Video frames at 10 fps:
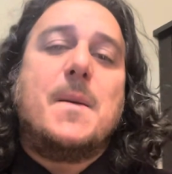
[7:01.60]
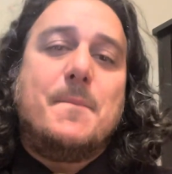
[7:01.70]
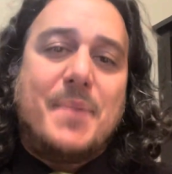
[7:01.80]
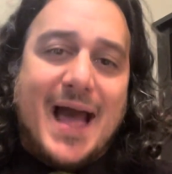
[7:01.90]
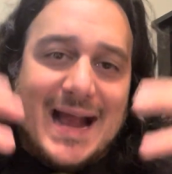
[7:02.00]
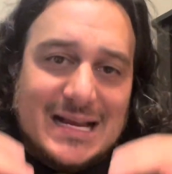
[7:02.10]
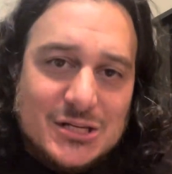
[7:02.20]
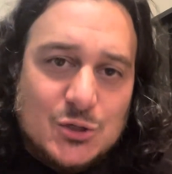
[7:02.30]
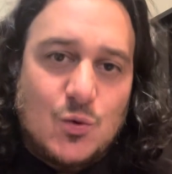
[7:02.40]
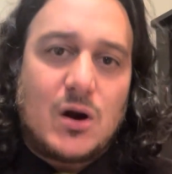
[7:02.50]
back
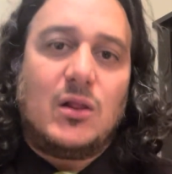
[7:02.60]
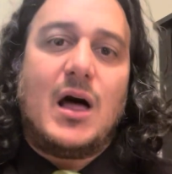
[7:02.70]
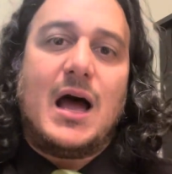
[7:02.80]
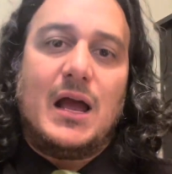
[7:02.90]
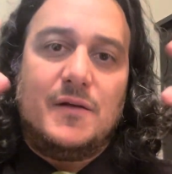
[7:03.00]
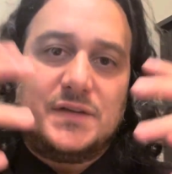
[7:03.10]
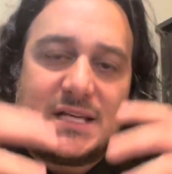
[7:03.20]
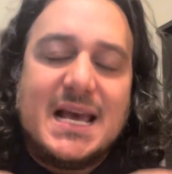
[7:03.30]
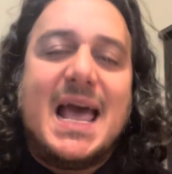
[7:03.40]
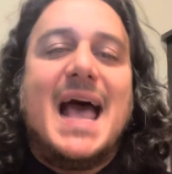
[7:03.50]
into our lives
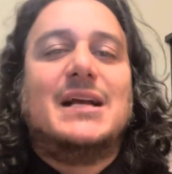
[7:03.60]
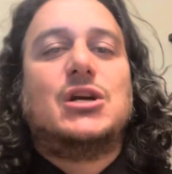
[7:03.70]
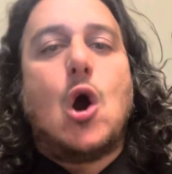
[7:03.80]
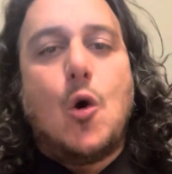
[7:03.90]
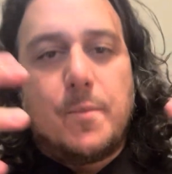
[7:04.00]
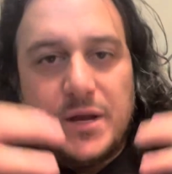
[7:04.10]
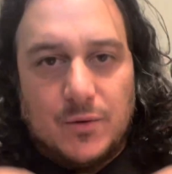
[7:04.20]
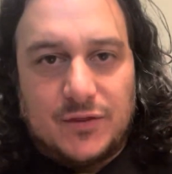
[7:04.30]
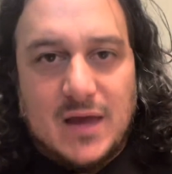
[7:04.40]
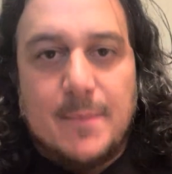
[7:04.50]
and coping
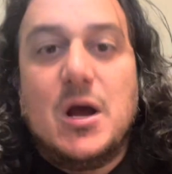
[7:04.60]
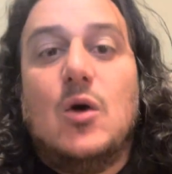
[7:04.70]
with them